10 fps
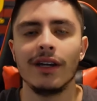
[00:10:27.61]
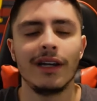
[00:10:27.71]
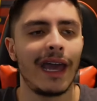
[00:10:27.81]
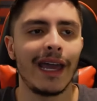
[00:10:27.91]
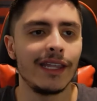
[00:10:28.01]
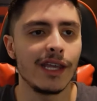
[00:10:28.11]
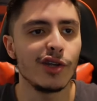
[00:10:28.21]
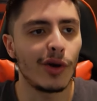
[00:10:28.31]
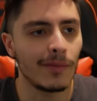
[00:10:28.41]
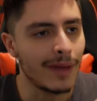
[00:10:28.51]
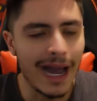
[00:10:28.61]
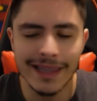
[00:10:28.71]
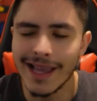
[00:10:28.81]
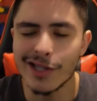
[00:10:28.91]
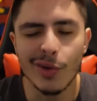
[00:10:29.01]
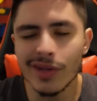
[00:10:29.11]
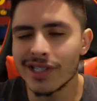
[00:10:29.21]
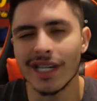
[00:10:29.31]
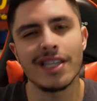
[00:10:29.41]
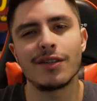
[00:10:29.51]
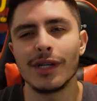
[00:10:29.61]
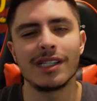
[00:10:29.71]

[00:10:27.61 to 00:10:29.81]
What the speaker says: And, you know, I don't want to say this because